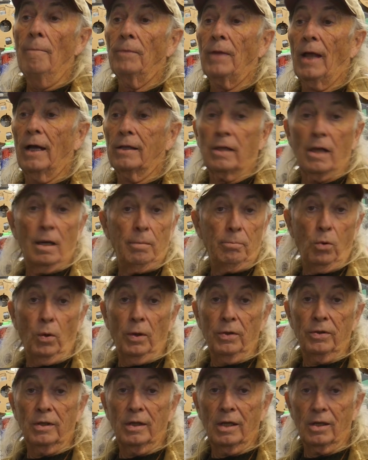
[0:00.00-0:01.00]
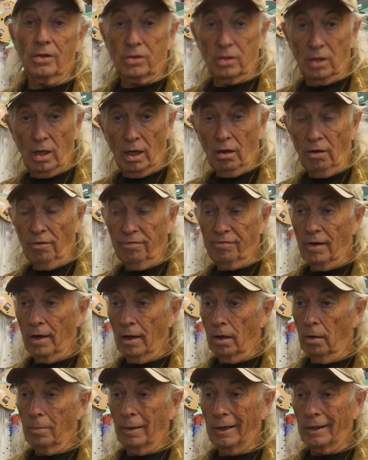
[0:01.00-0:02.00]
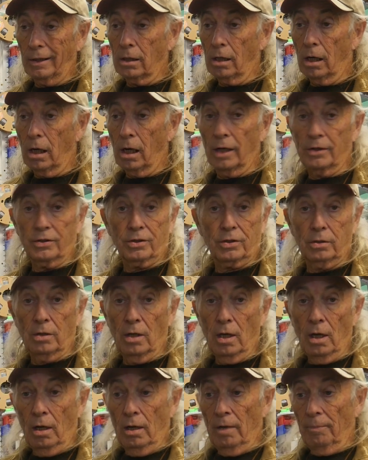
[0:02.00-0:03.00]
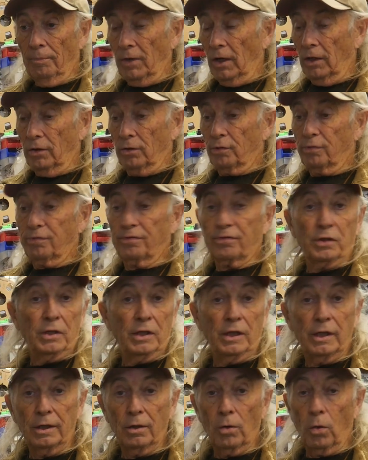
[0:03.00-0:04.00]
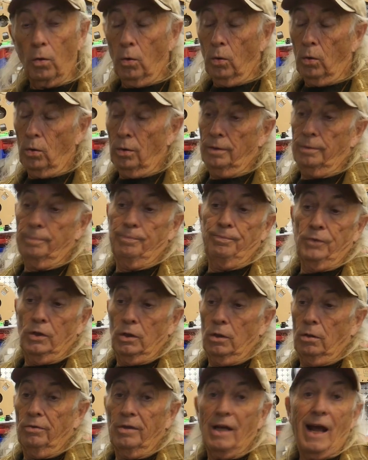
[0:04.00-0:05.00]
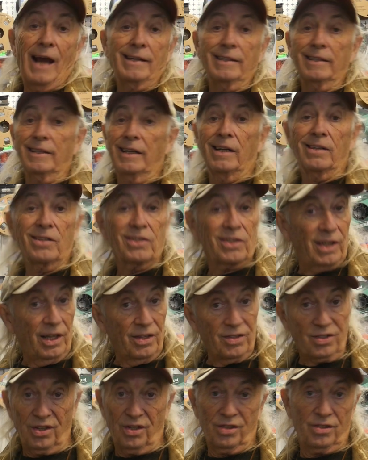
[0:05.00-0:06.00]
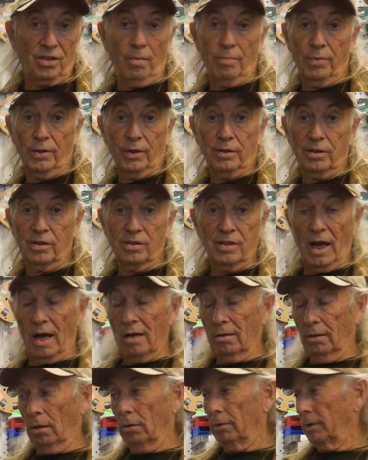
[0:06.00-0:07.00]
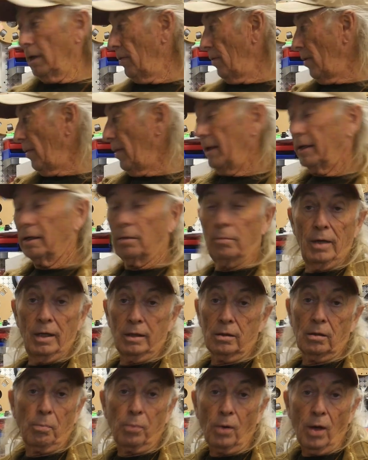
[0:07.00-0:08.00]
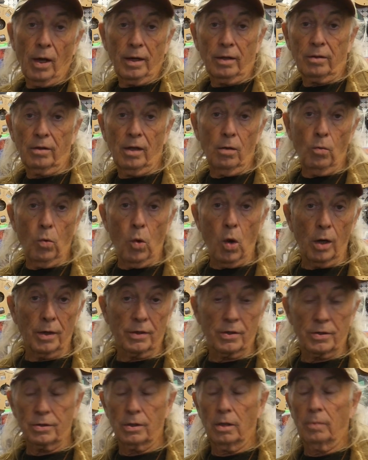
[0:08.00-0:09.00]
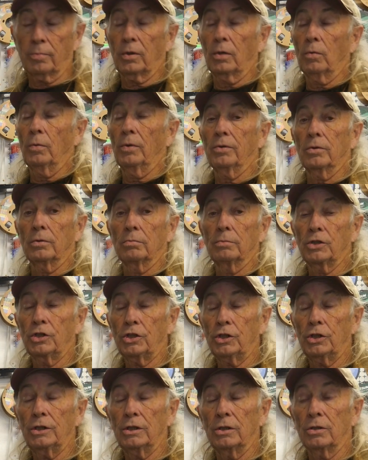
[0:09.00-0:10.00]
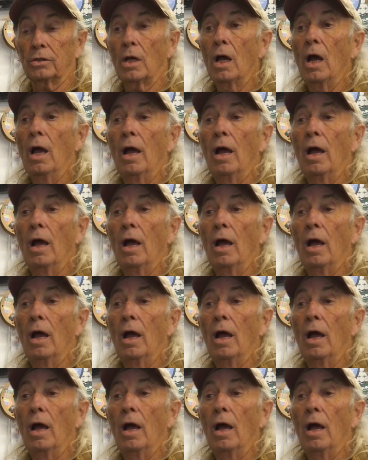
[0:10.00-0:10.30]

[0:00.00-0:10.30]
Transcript: at that point, the STL file might cost either free or you know 98 cents or something to download and then they can make the product they want or something with their machines